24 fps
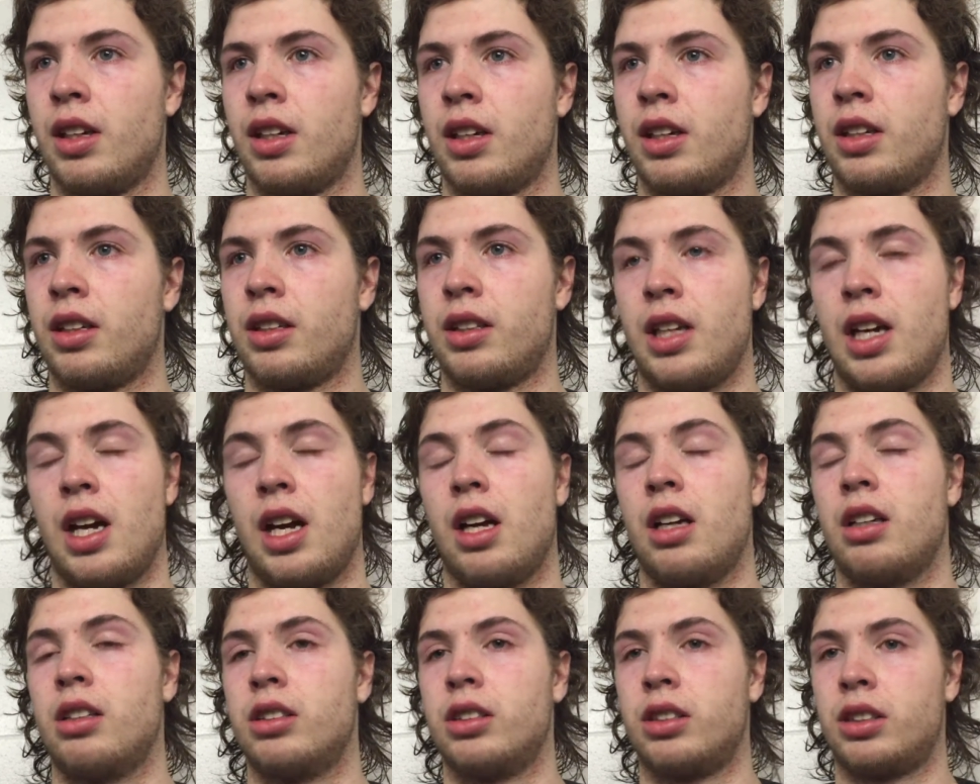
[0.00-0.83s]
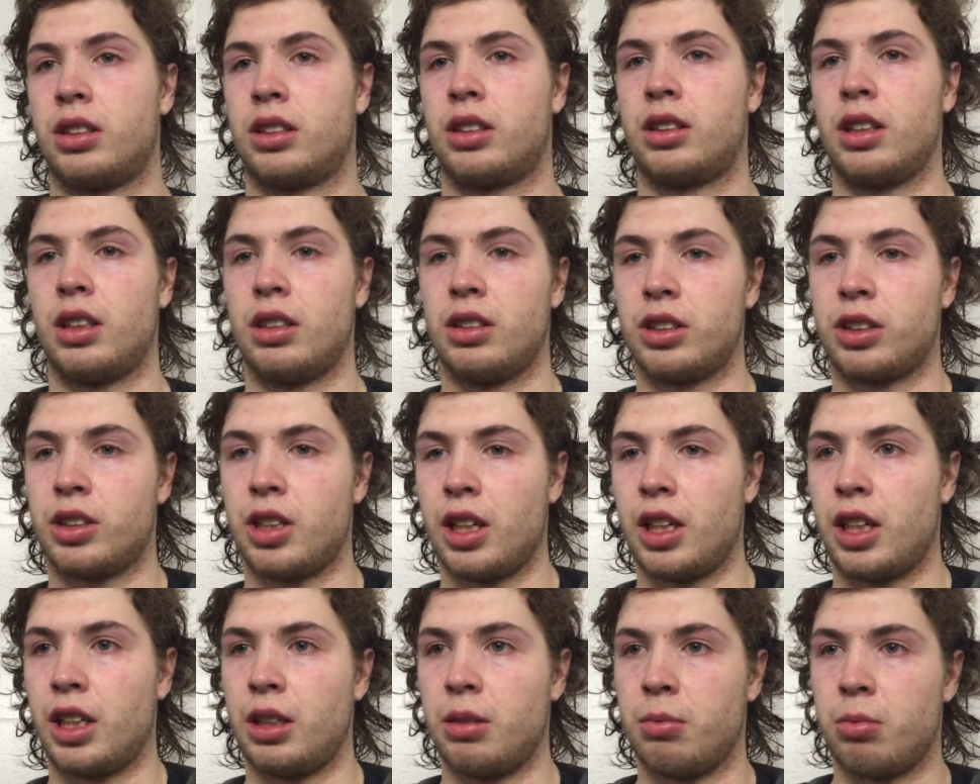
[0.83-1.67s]
Or? Yeah, that was
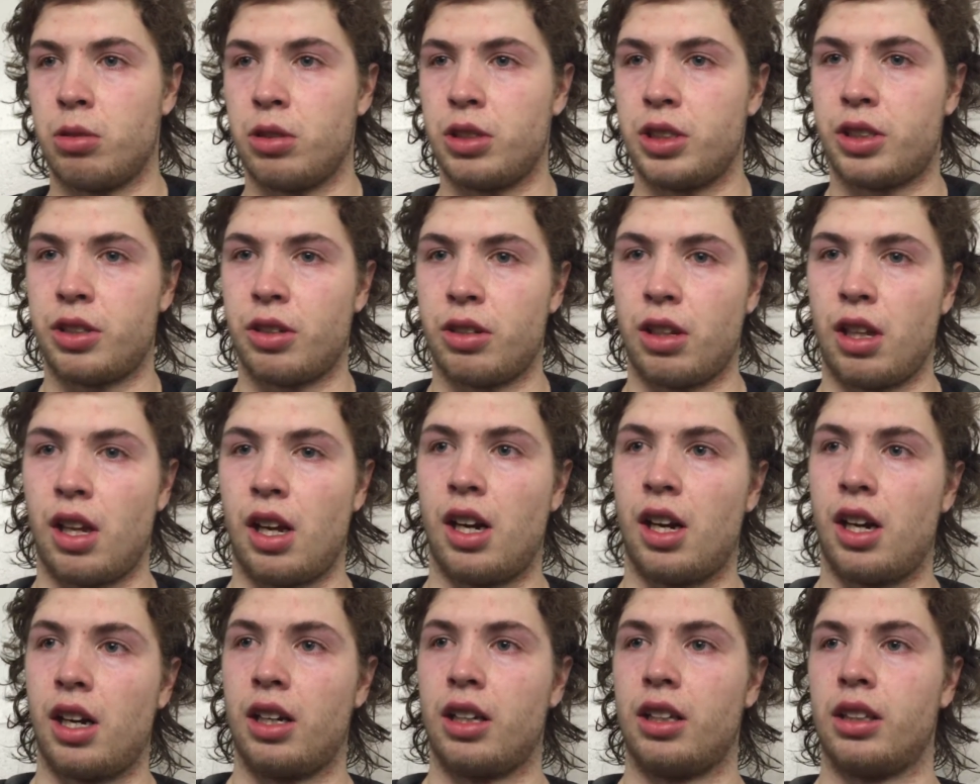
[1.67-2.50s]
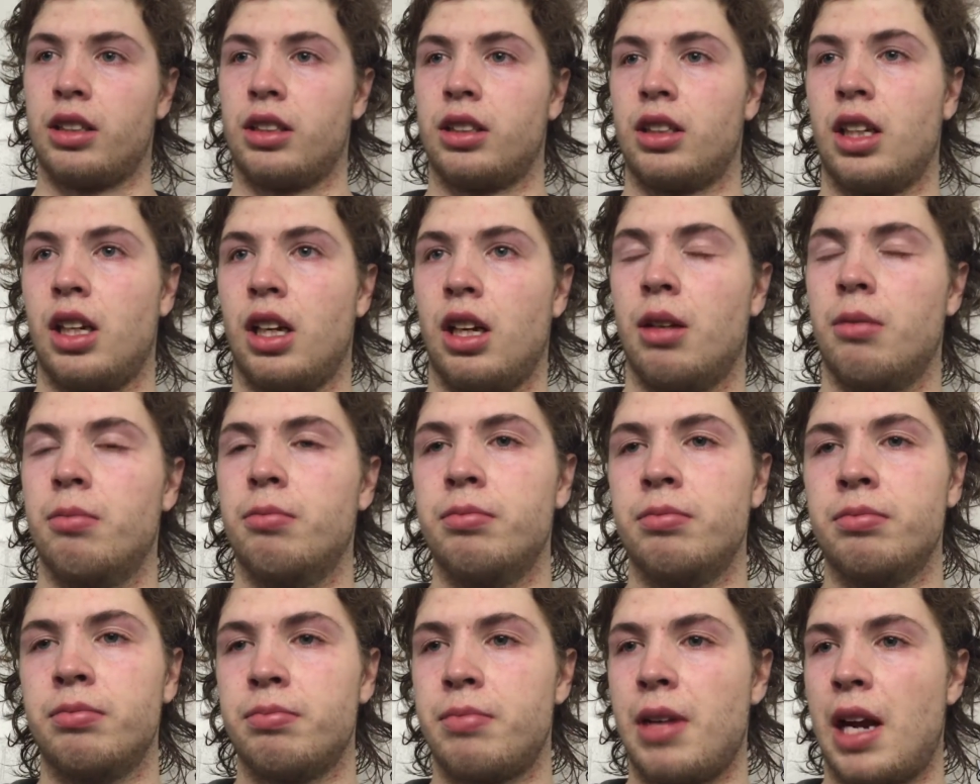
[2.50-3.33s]
great. The boys showed a lot of heart
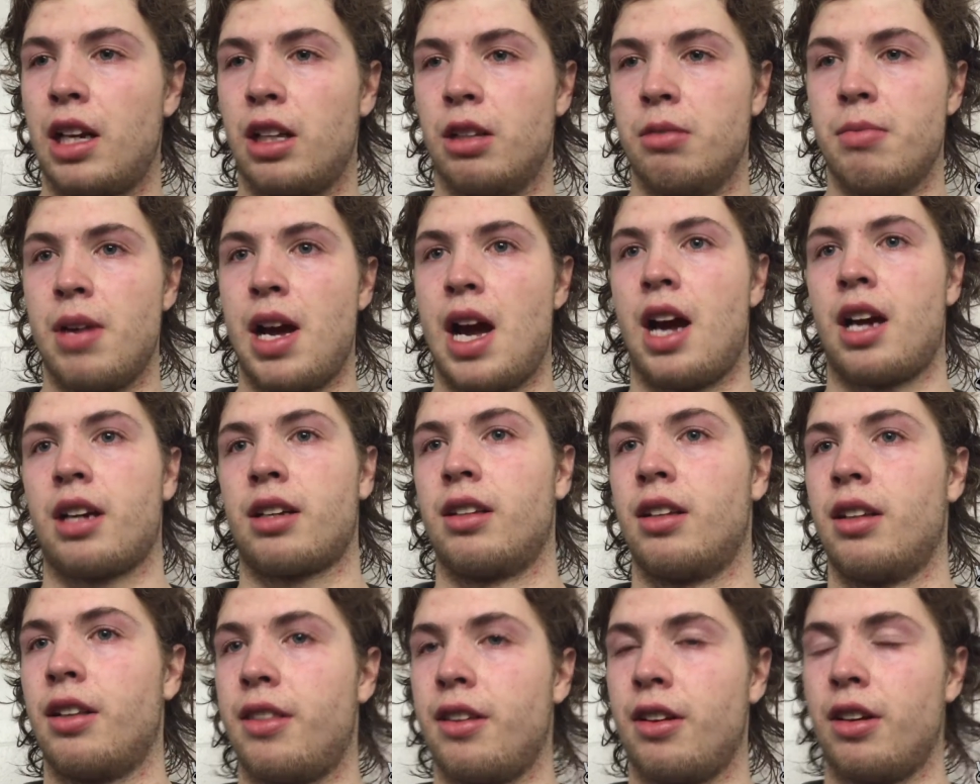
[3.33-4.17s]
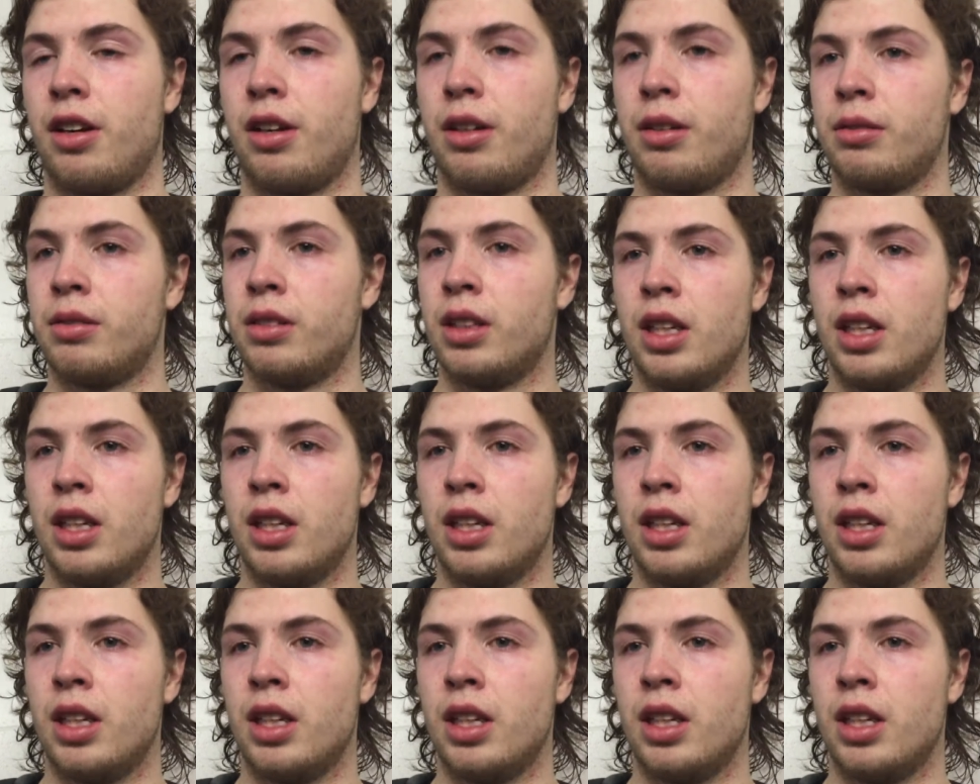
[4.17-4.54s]
battling back in the third.